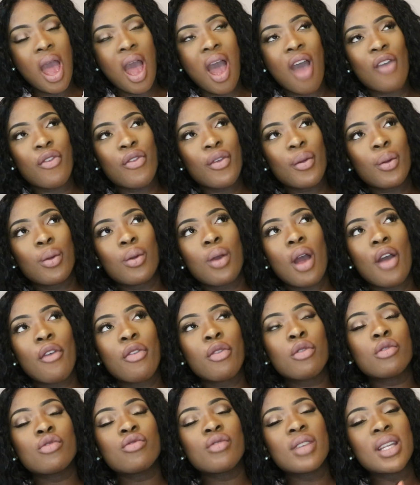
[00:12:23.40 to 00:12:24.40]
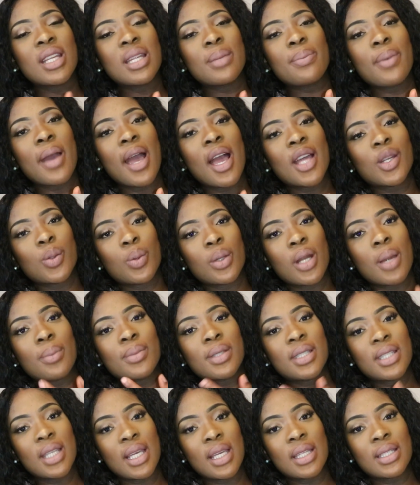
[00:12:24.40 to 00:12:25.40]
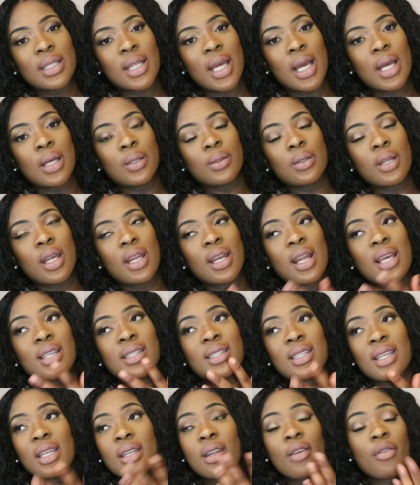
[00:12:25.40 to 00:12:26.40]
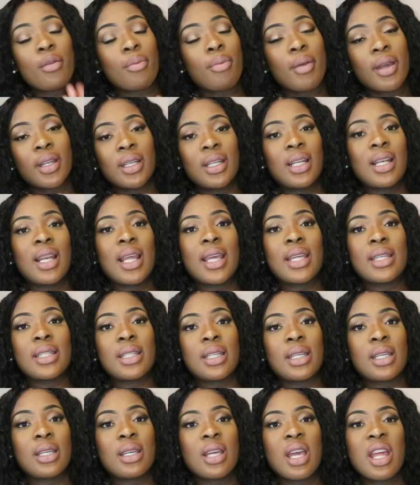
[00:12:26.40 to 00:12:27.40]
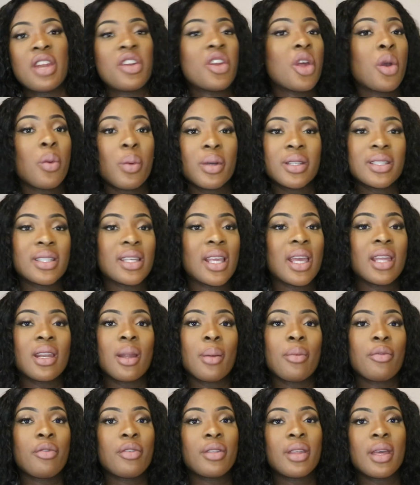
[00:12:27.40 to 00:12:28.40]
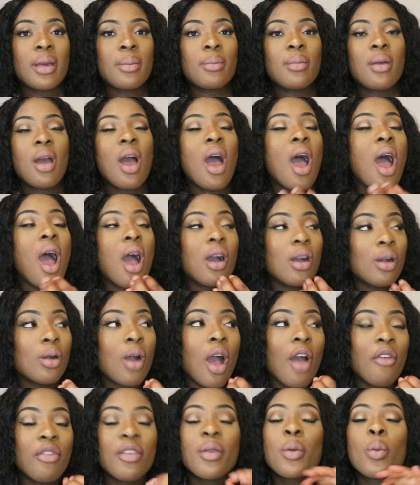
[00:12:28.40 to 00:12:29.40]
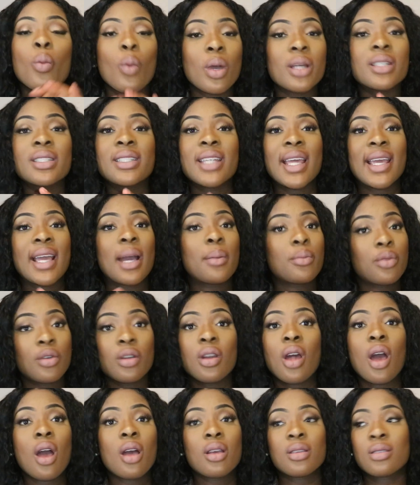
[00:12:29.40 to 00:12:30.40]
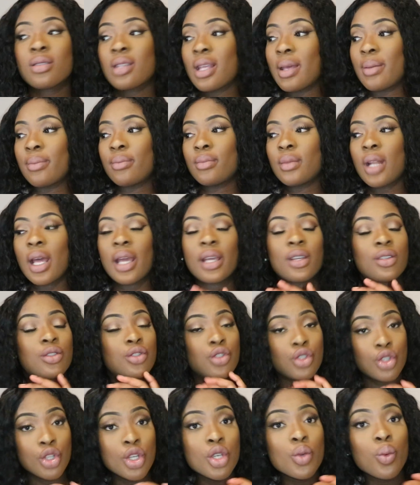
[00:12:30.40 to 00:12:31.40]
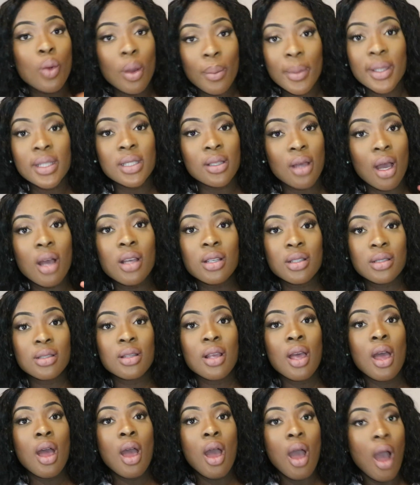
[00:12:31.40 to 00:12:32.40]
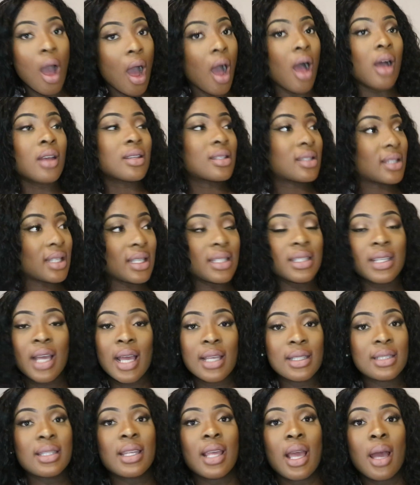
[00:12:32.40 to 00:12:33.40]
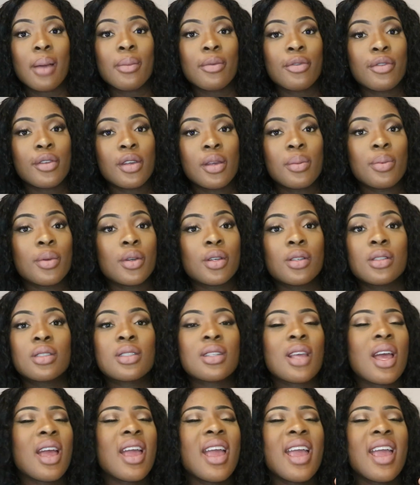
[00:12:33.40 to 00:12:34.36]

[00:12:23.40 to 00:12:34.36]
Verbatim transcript: I feel really bad when I'm sitting down and I see another pregnant lady and no one's getting up for them. I think one day I'm gonna ask them, like, do you want me to ask these guys to get up for you? Because